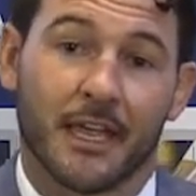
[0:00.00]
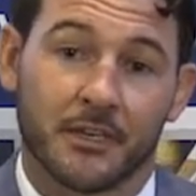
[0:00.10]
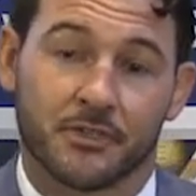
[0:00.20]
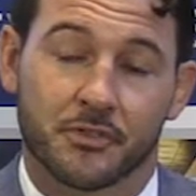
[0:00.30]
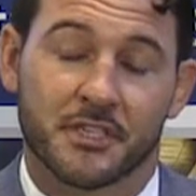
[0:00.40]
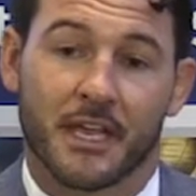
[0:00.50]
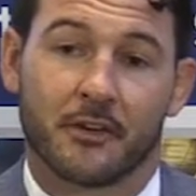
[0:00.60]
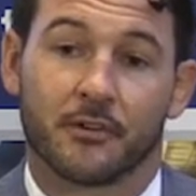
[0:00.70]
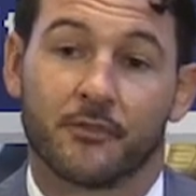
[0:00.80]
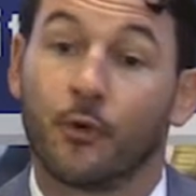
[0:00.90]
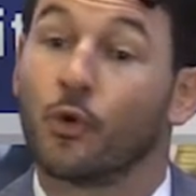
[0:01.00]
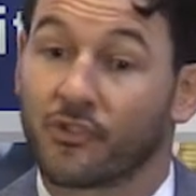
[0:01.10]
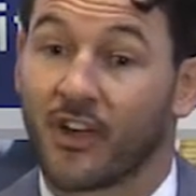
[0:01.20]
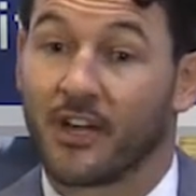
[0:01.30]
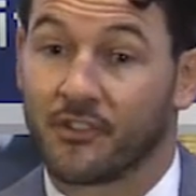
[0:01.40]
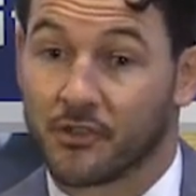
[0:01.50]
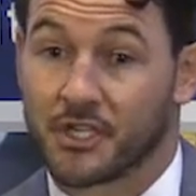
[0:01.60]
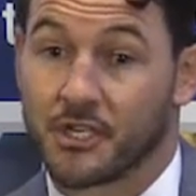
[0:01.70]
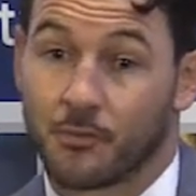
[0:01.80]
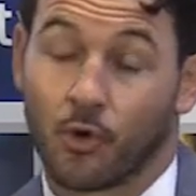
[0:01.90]
industry standard full size
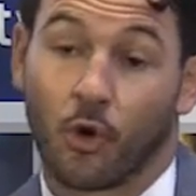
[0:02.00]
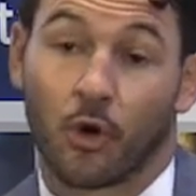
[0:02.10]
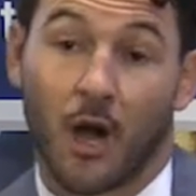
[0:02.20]
interchangeable core